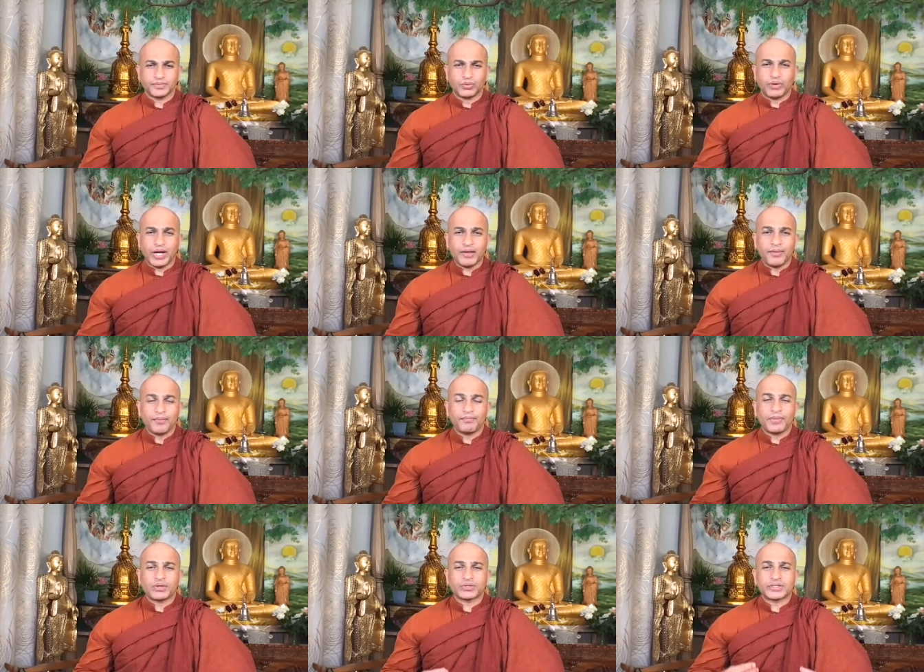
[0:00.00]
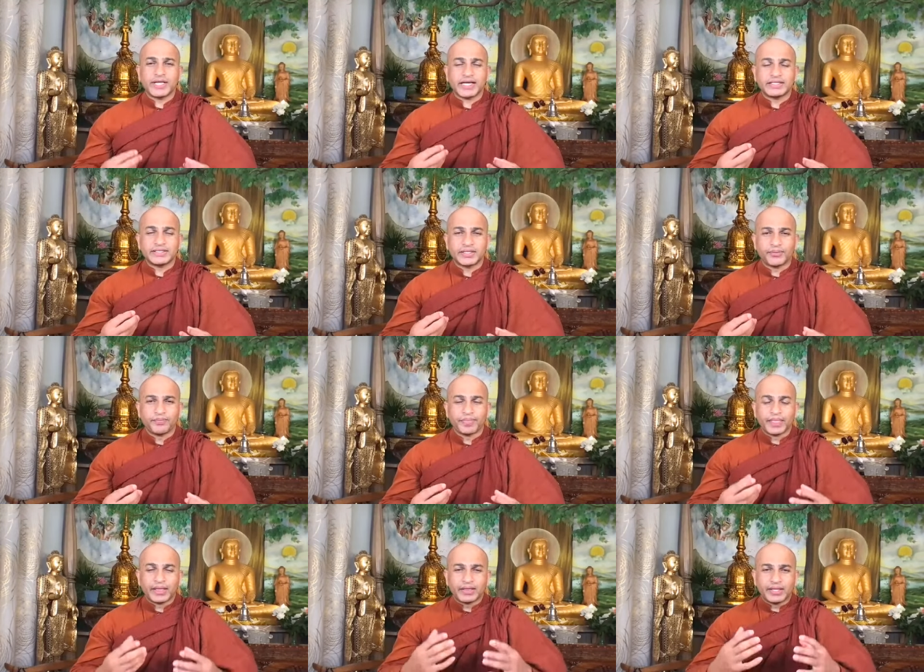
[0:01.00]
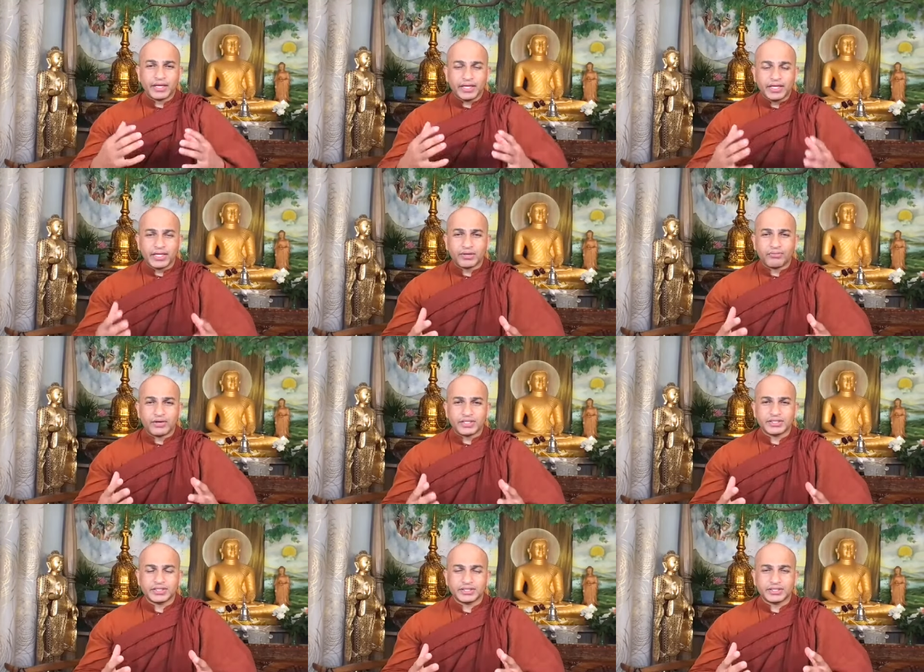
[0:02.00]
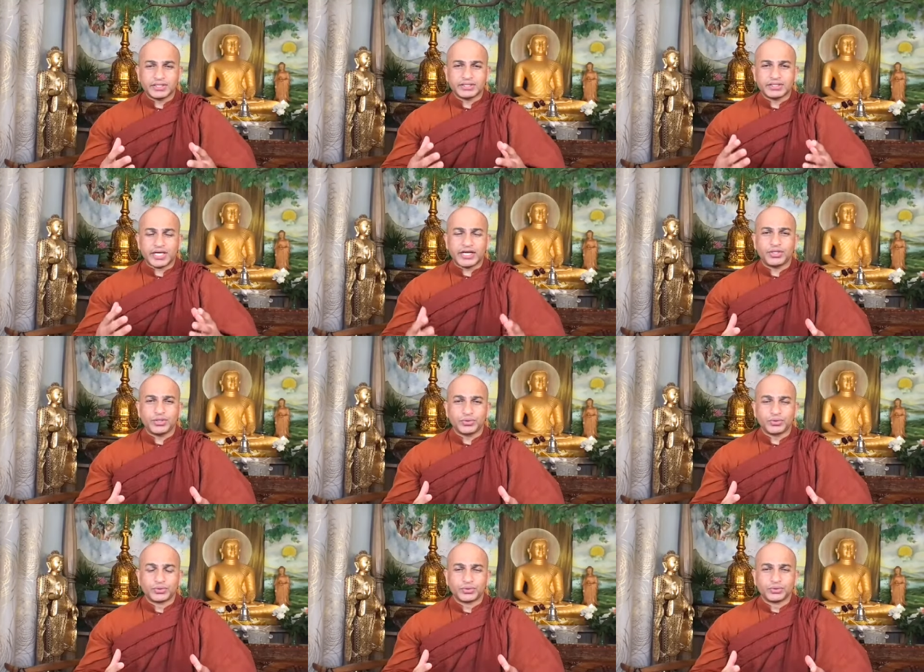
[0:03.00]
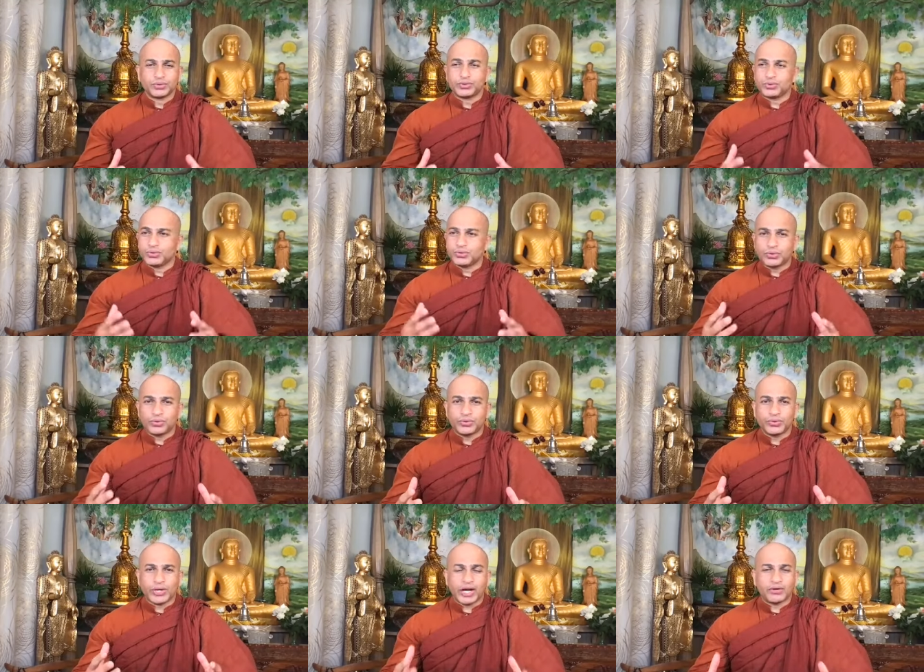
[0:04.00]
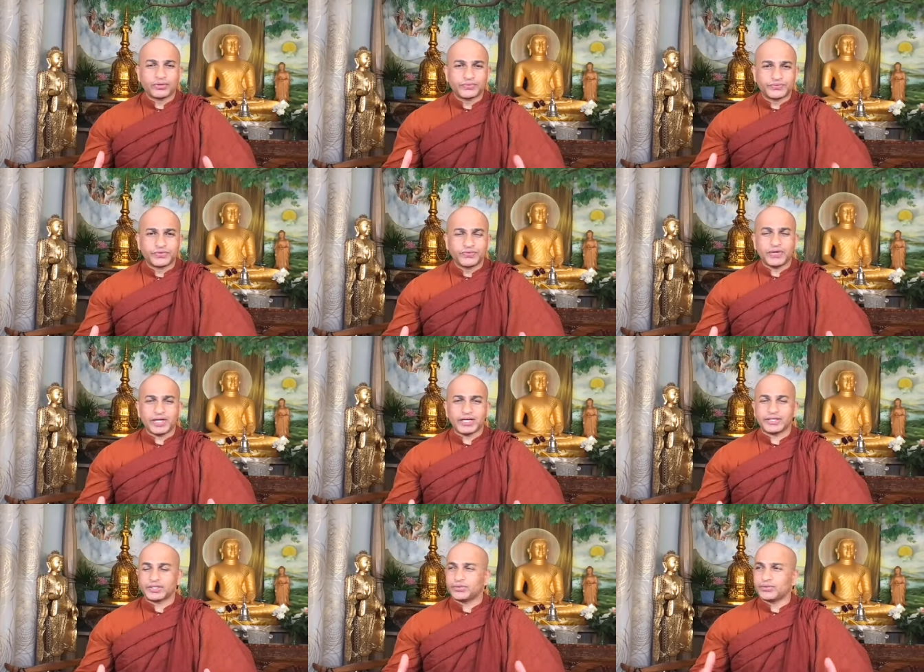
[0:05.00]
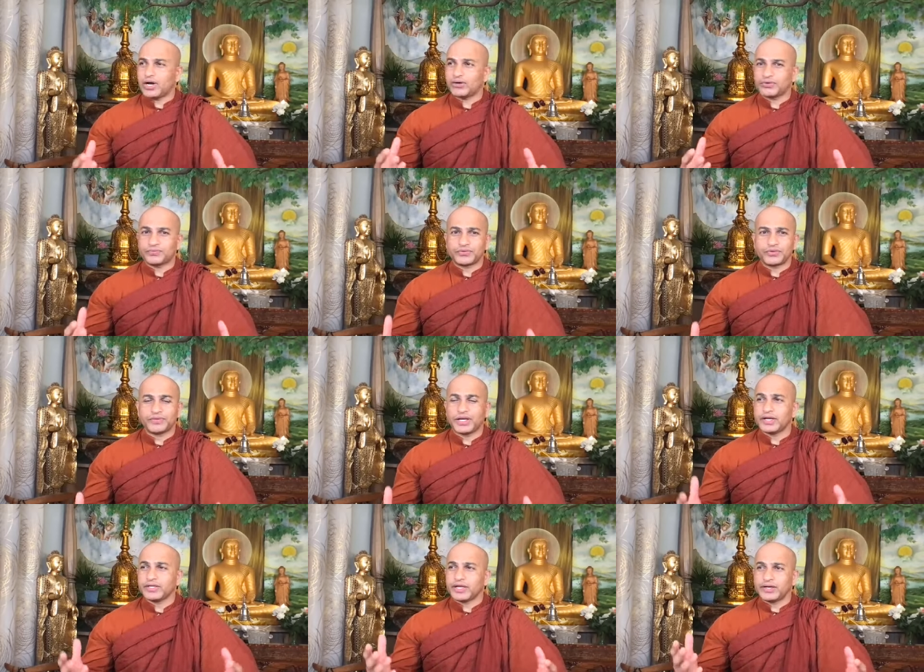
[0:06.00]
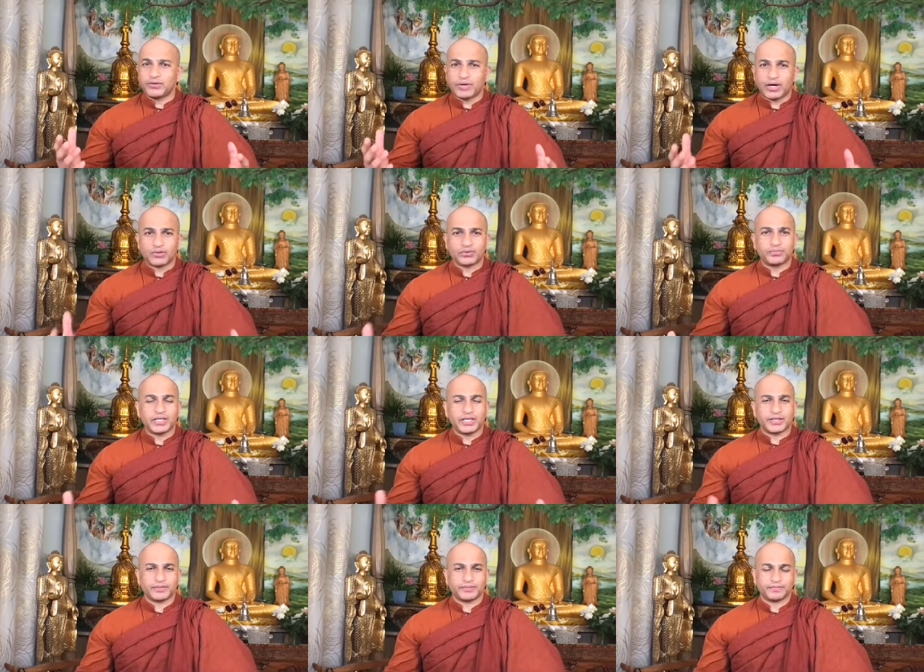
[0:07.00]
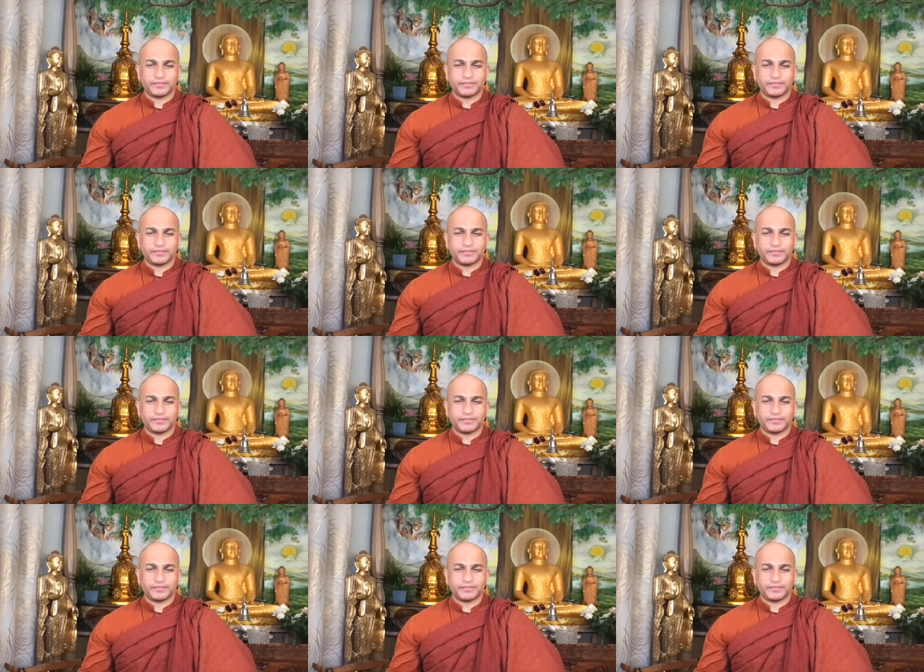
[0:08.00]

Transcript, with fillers: Why? Because there is a, the inner version inside you you you have to fulfill it you have to fulfill then you have to be here